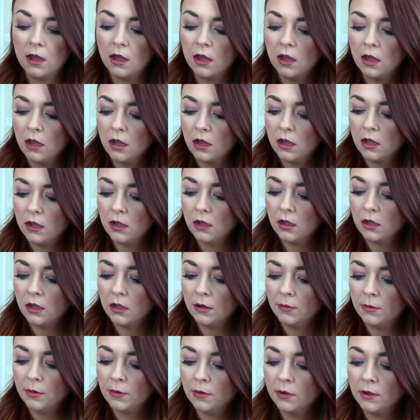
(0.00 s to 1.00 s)

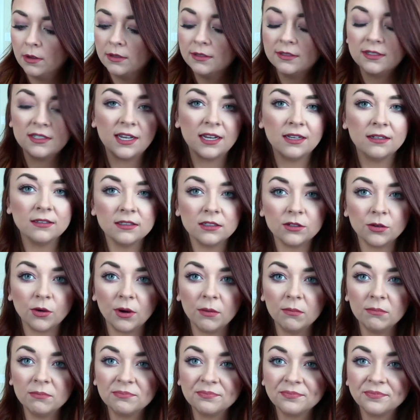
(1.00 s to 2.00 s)
um,
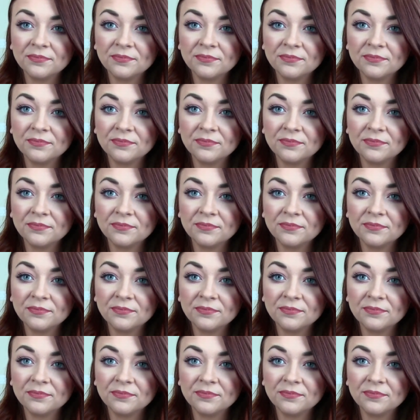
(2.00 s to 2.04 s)
Sandstorm.